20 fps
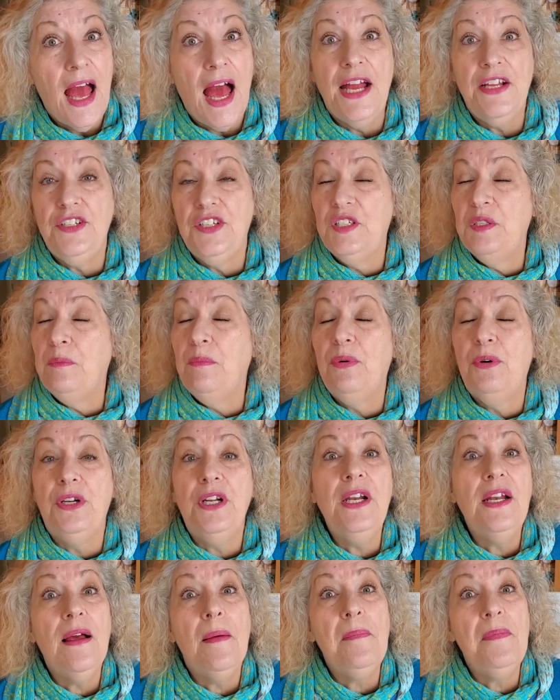I just
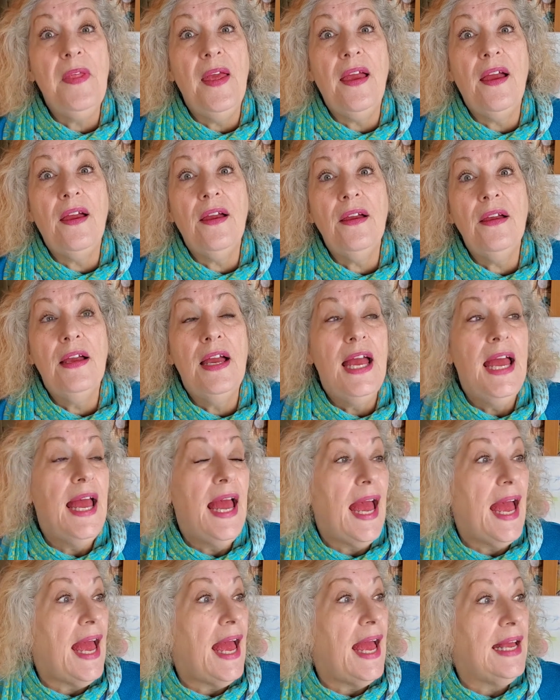put it up there
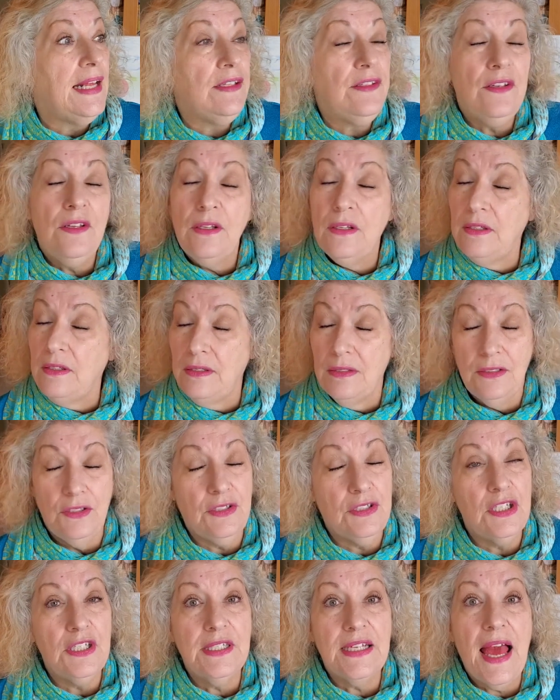and
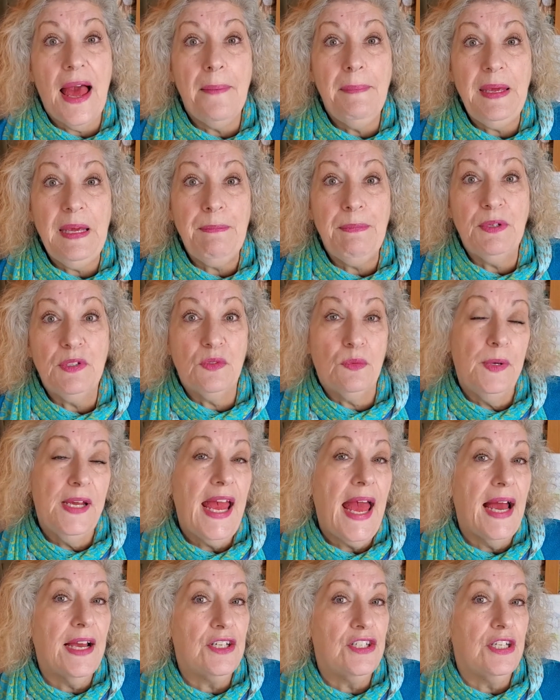just got people's
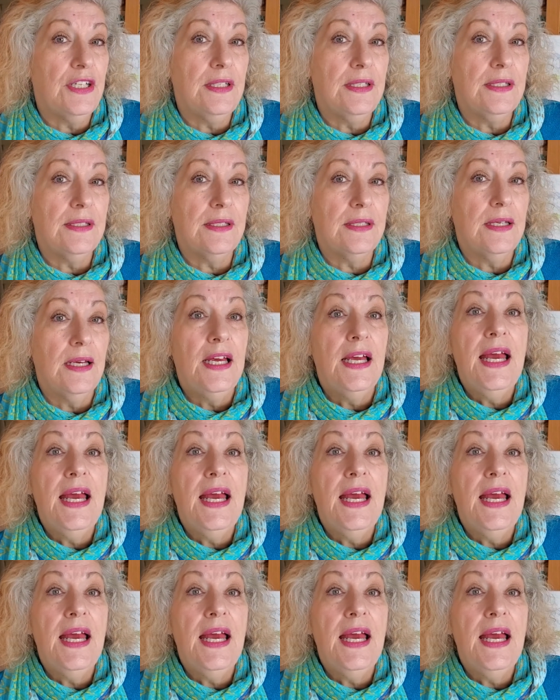reactions.